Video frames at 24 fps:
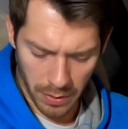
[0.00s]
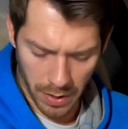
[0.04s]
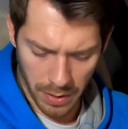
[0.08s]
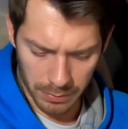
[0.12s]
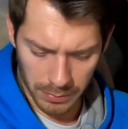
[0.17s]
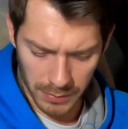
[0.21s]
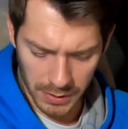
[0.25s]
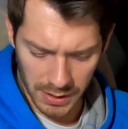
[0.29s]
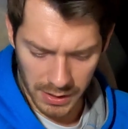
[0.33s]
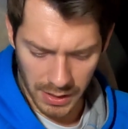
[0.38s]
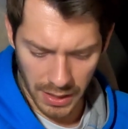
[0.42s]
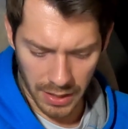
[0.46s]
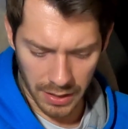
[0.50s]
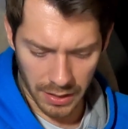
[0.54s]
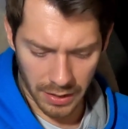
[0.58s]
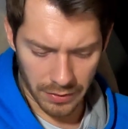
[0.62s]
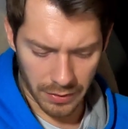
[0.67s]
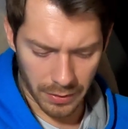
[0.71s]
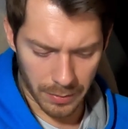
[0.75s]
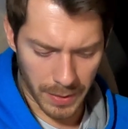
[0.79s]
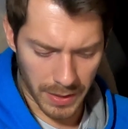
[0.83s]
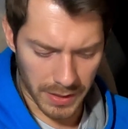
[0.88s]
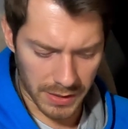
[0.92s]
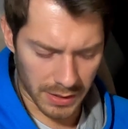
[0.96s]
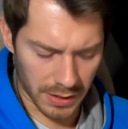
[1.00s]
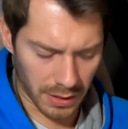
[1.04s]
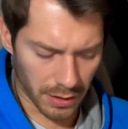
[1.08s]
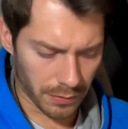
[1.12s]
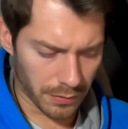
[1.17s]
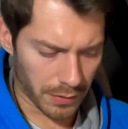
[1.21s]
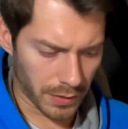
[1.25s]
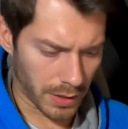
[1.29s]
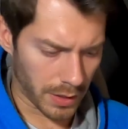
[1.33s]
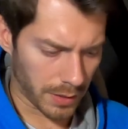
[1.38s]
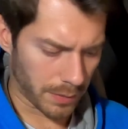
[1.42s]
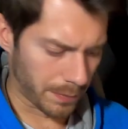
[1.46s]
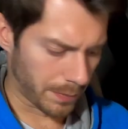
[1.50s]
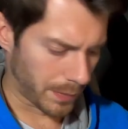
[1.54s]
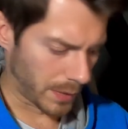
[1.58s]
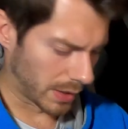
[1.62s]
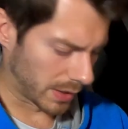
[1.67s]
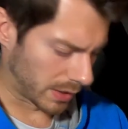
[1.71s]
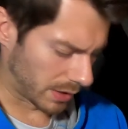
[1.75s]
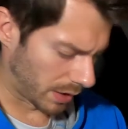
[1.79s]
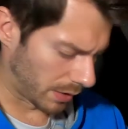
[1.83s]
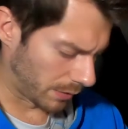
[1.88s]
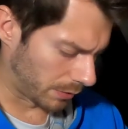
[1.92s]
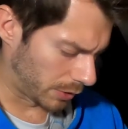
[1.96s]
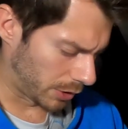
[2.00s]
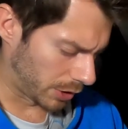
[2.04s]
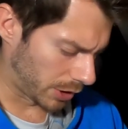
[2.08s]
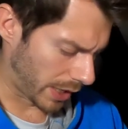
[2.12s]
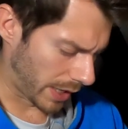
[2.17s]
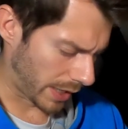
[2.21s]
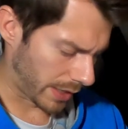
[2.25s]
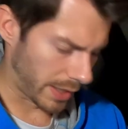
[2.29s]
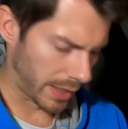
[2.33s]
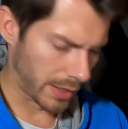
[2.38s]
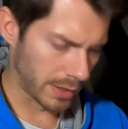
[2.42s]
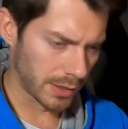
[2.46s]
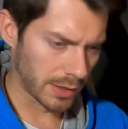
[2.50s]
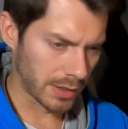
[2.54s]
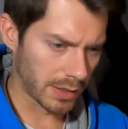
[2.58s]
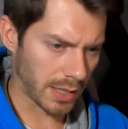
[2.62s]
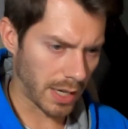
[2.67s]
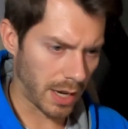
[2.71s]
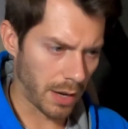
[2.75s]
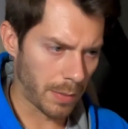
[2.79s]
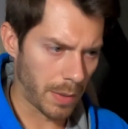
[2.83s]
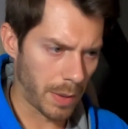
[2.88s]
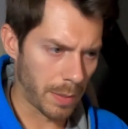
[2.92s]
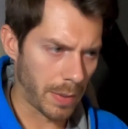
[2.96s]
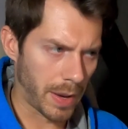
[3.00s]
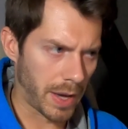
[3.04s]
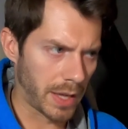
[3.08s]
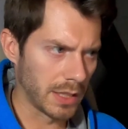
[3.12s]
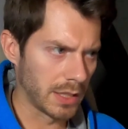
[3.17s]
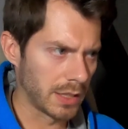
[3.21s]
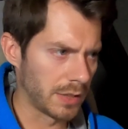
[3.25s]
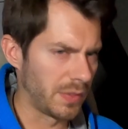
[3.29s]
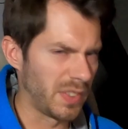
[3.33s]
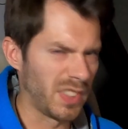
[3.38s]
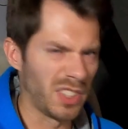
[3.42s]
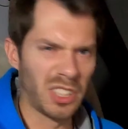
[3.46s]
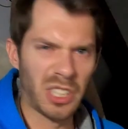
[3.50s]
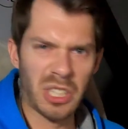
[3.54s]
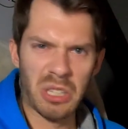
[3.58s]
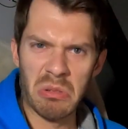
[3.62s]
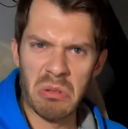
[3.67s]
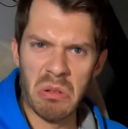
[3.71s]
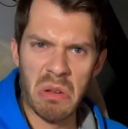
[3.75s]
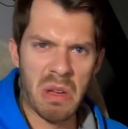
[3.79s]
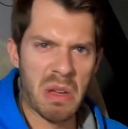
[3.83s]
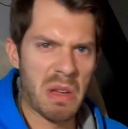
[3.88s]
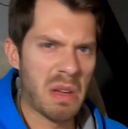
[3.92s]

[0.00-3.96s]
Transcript: I'm just kind of giving myself a self-check on just how my body's feeling.